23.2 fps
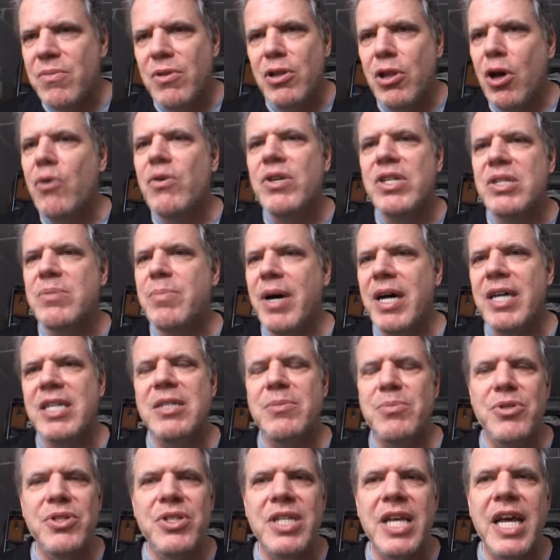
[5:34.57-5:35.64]
lowest
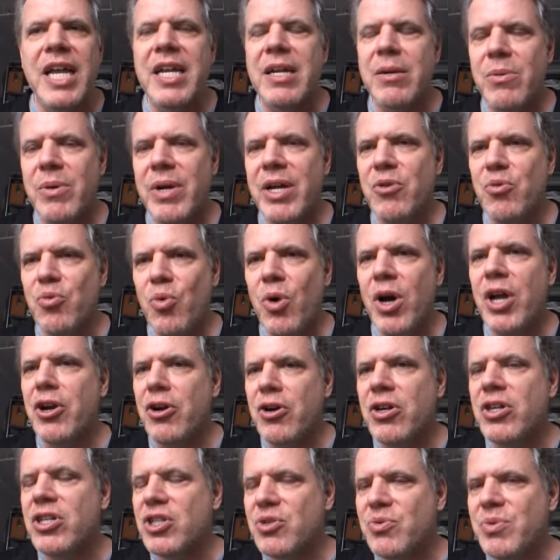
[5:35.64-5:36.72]
possible setting, around 1
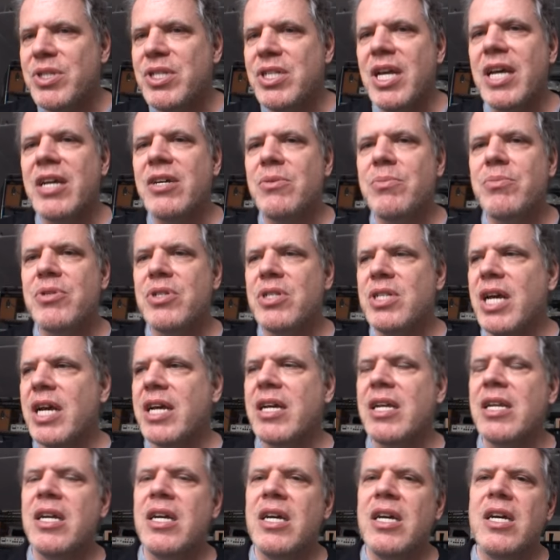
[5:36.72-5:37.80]
hertz, 1 cycle per
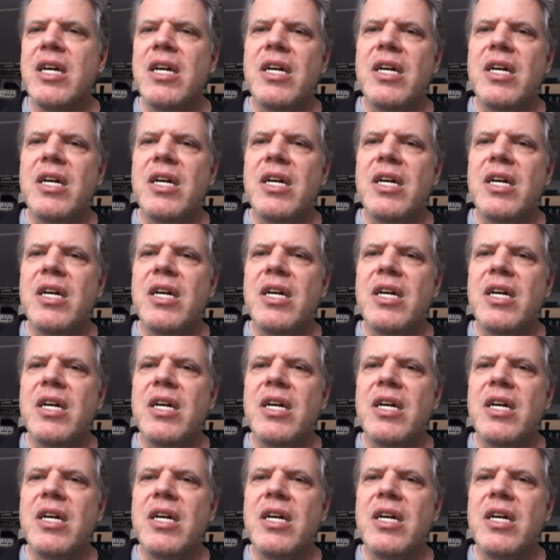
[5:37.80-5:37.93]
second,